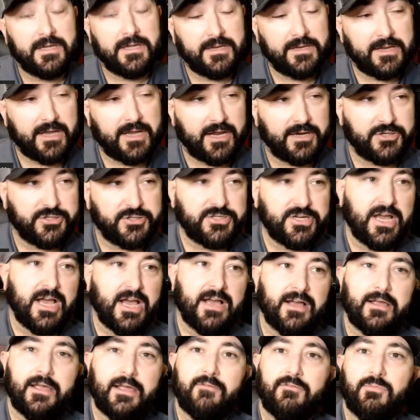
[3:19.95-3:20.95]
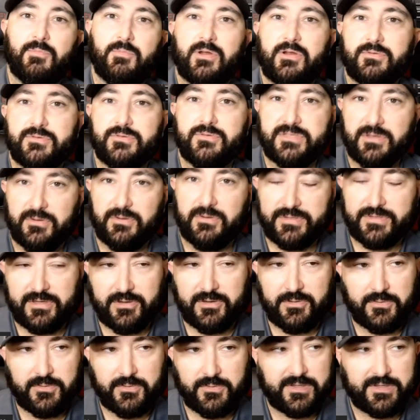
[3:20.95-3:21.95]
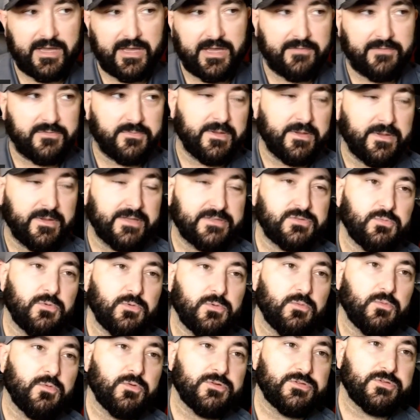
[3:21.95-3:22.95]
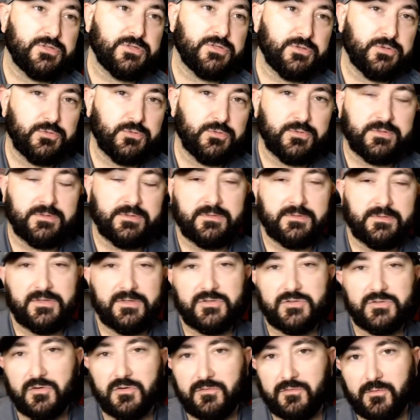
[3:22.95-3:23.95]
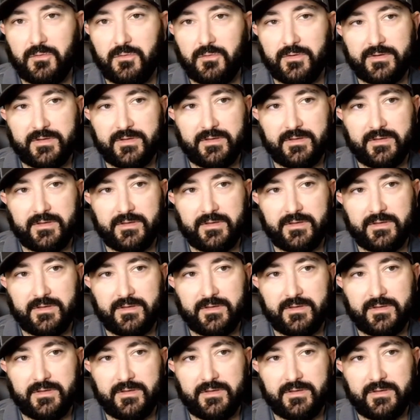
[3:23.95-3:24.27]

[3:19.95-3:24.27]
Not a shock. Everybody was still dealing with the aftermath of World War II and so forth.